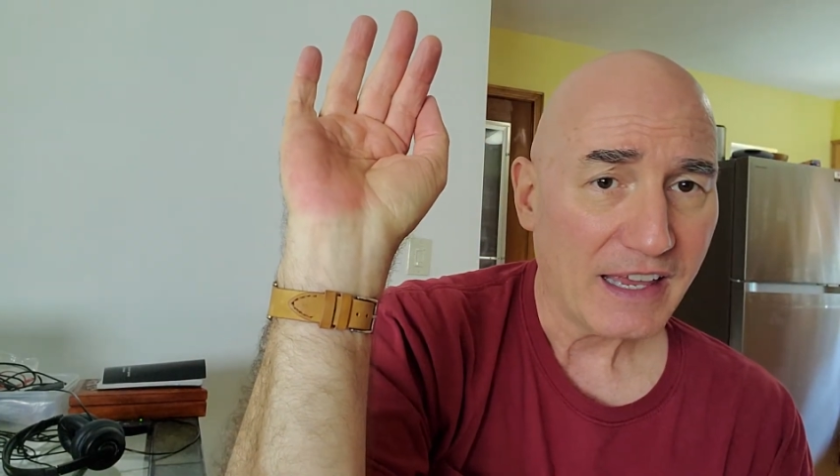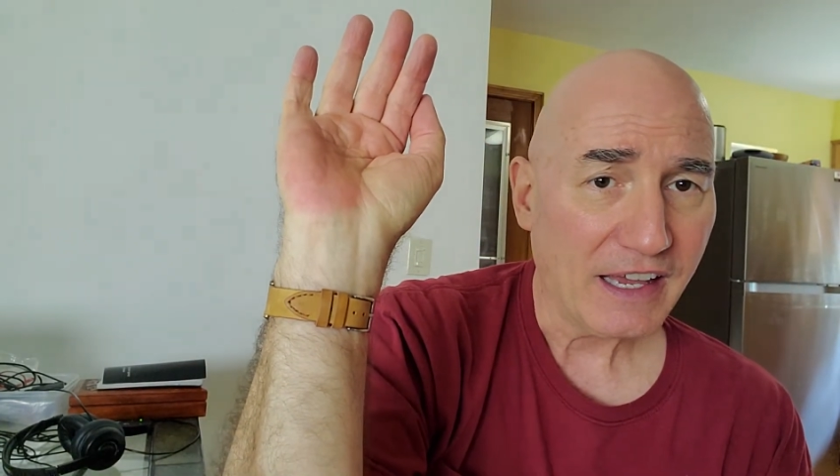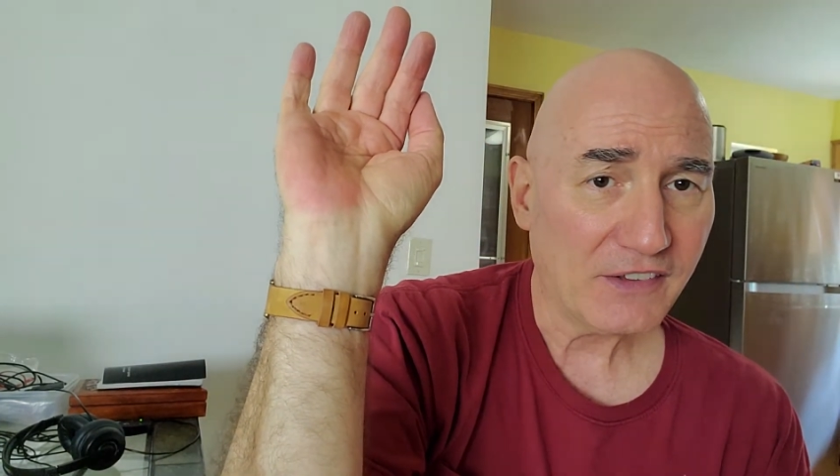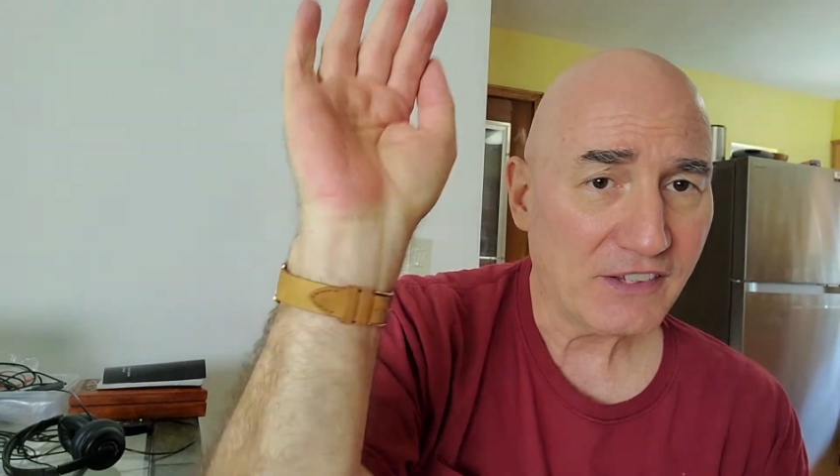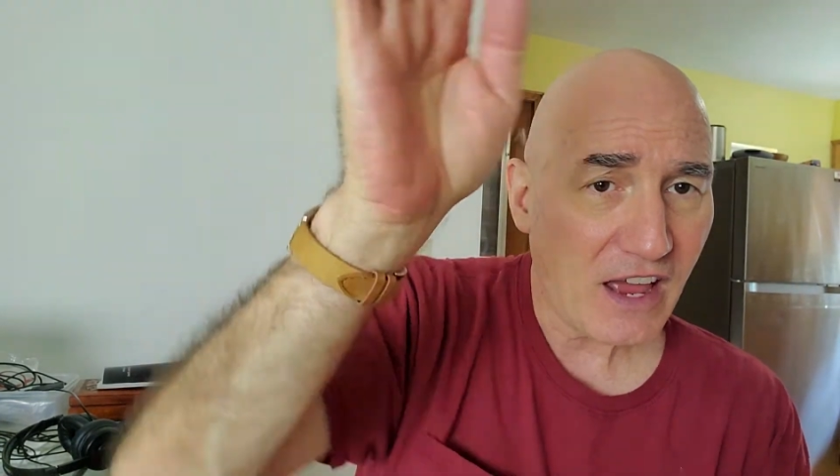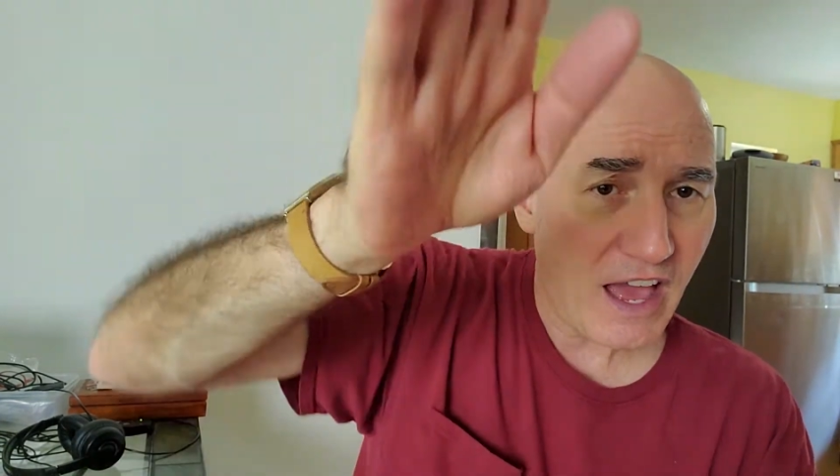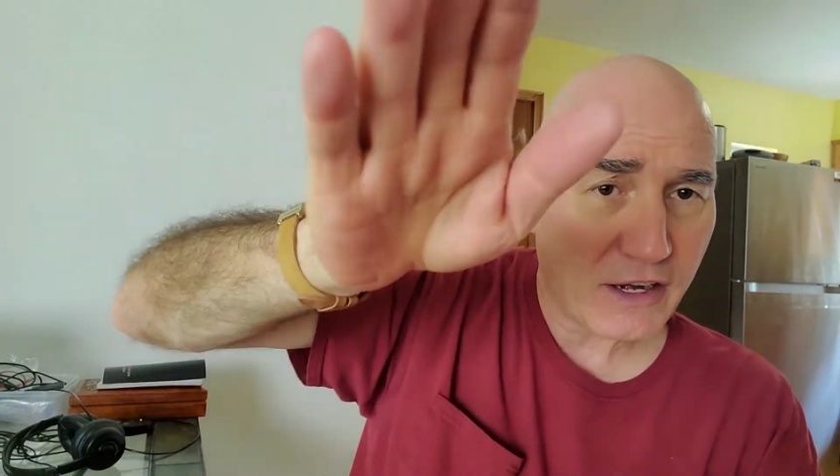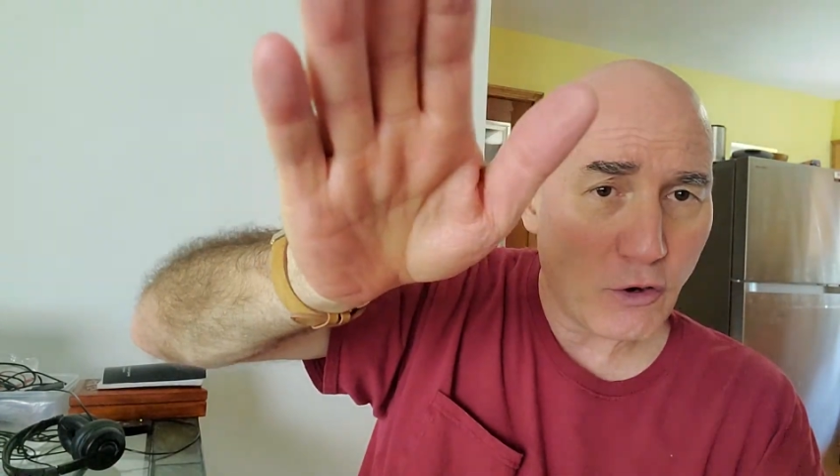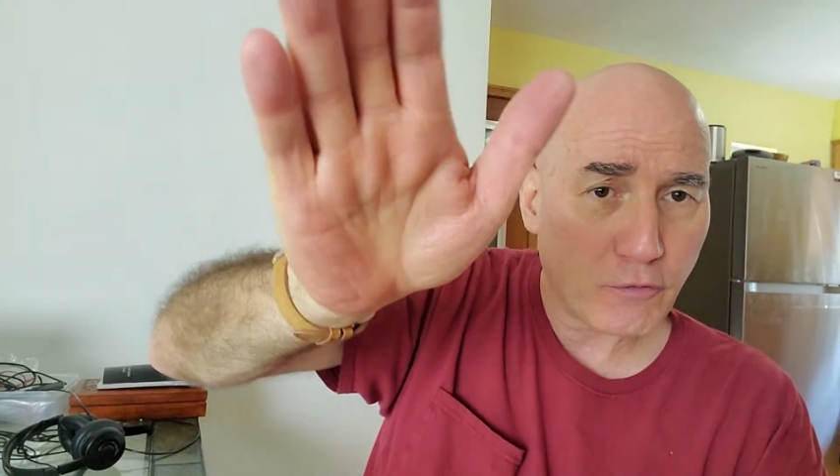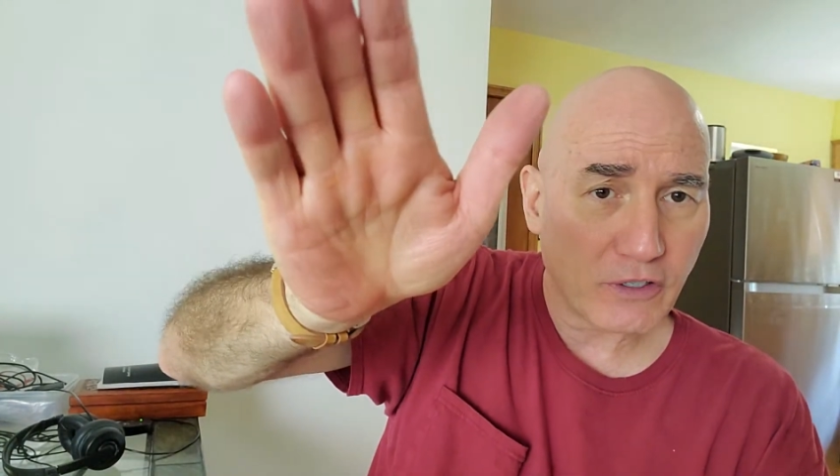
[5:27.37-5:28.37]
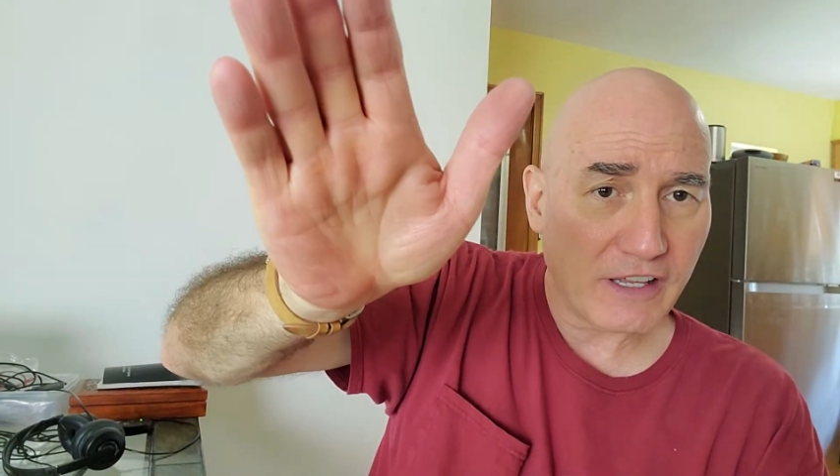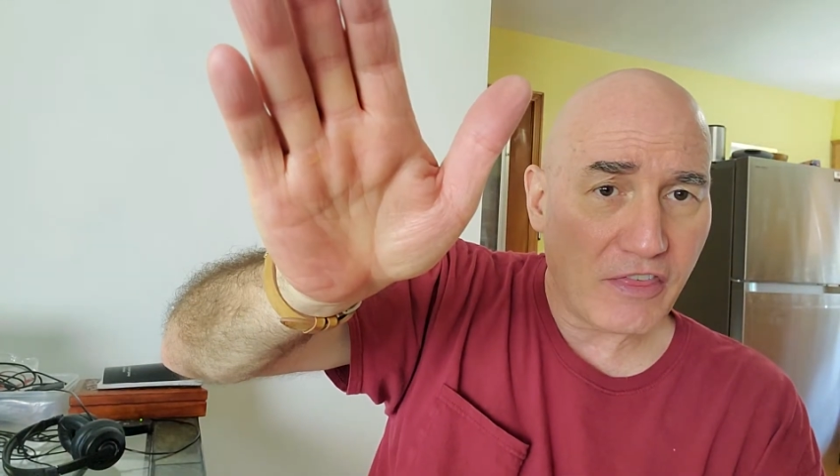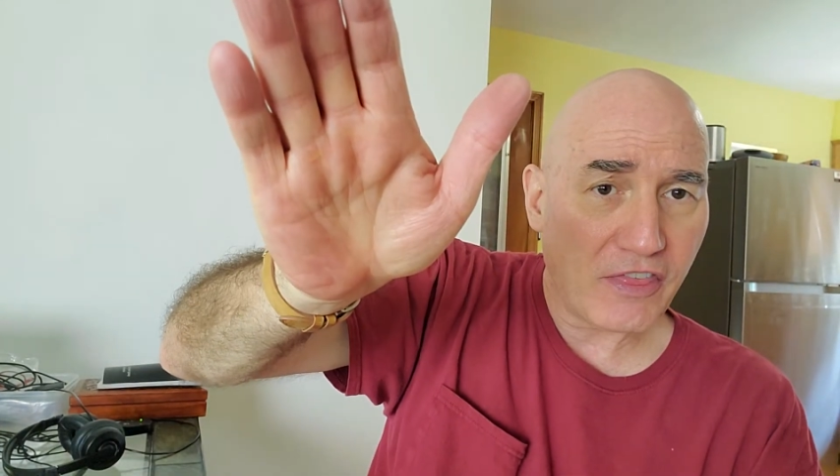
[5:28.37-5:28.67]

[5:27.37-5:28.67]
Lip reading: It's not overly